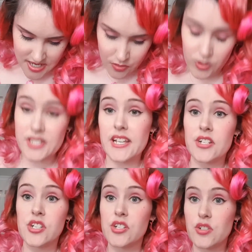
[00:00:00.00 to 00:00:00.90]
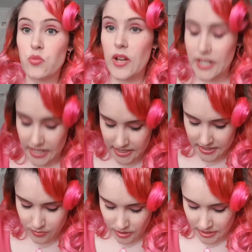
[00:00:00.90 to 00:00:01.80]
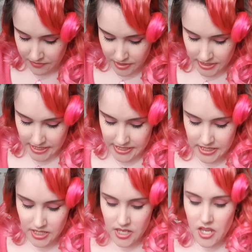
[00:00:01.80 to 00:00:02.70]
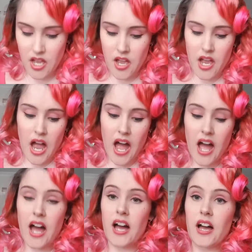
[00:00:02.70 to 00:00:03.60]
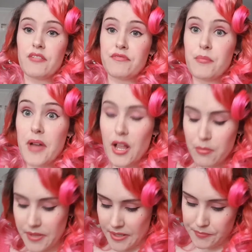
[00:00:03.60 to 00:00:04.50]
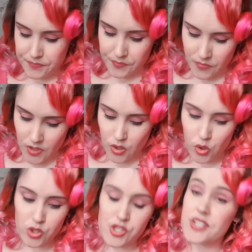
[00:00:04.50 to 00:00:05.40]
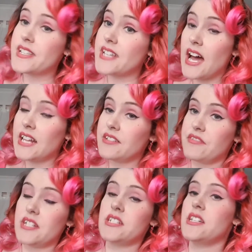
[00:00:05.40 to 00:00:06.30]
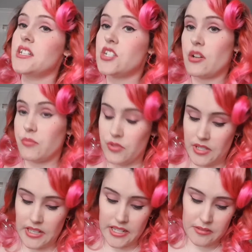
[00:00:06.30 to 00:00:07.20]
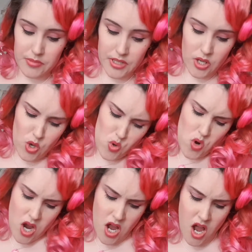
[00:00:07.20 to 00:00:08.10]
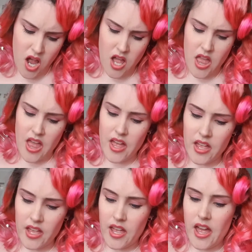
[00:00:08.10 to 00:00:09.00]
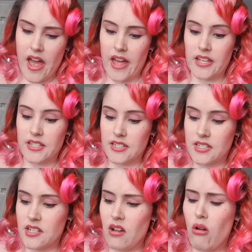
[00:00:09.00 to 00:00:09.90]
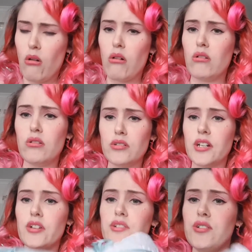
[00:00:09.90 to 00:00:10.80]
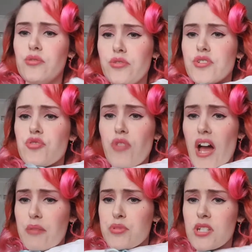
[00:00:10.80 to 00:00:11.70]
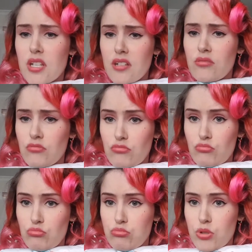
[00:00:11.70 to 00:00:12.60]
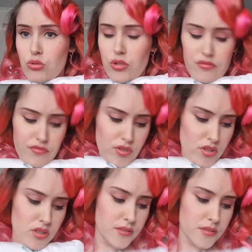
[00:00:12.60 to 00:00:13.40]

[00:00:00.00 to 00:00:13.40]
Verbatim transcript: well, it's actually just one lady, one lovely lady, uh, from Melbourne. Audrey Scarlett Vintage. I'll put the link below. And, oh, look how cute it's wrapped. Beautiful.